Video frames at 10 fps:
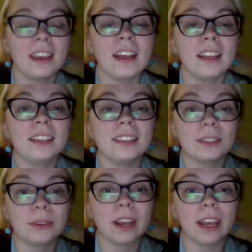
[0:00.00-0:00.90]
This is
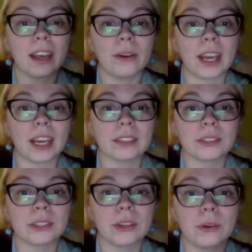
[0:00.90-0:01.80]
great. Okay,
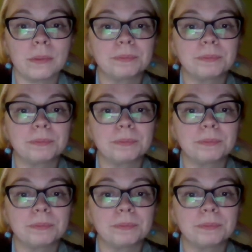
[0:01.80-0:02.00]
so